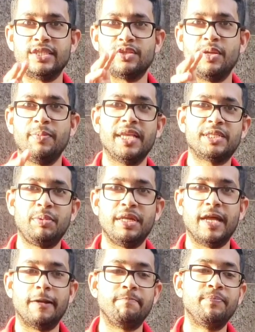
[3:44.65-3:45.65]
So let me explain
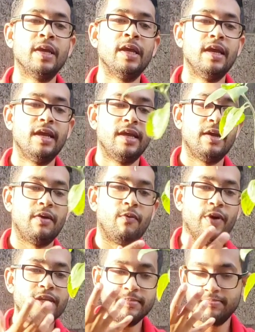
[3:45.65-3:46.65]
that.
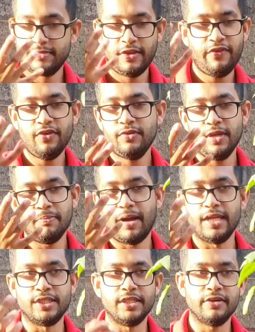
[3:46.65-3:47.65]
If you
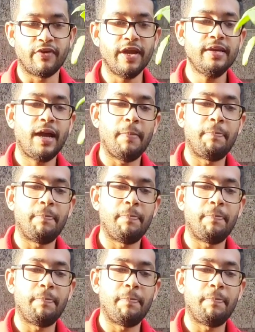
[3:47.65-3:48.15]
imagine it, right,